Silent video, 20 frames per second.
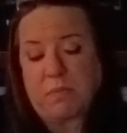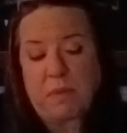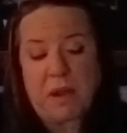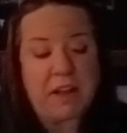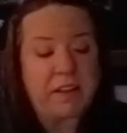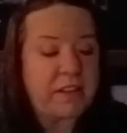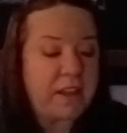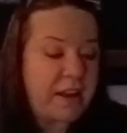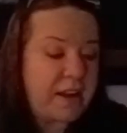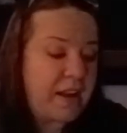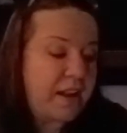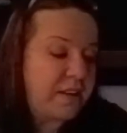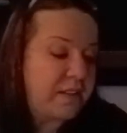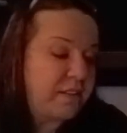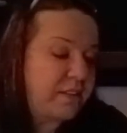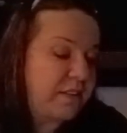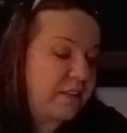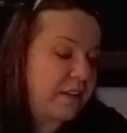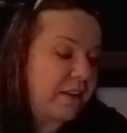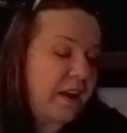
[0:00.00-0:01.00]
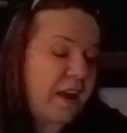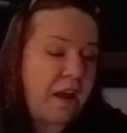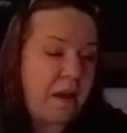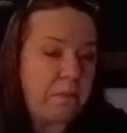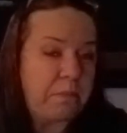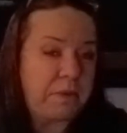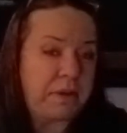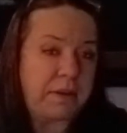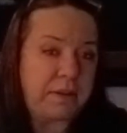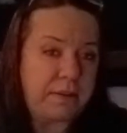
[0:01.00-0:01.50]
make that ending
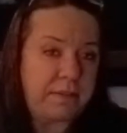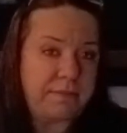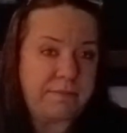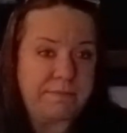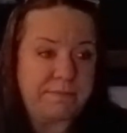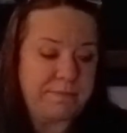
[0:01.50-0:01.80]
happen,